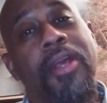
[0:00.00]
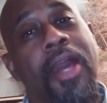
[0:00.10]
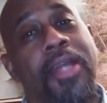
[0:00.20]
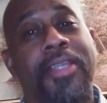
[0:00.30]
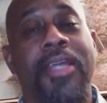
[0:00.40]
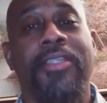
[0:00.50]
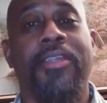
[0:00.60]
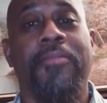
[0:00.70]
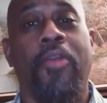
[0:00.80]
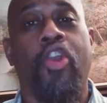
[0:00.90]
I tested
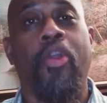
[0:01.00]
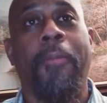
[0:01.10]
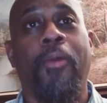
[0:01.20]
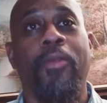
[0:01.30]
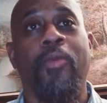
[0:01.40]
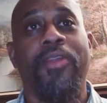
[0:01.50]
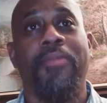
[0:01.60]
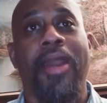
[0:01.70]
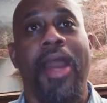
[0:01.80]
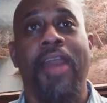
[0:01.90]
on Marco Polo with
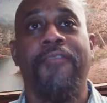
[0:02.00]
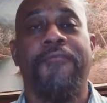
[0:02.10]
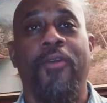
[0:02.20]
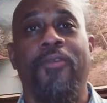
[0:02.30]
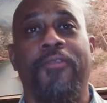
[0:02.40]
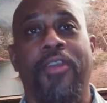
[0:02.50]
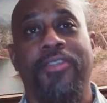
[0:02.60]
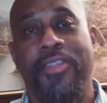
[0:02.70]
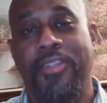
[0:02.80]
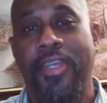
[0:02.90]
my iPhone
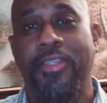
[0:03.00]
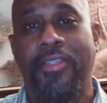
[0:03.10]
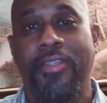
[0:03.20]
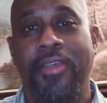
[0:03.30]
versus this,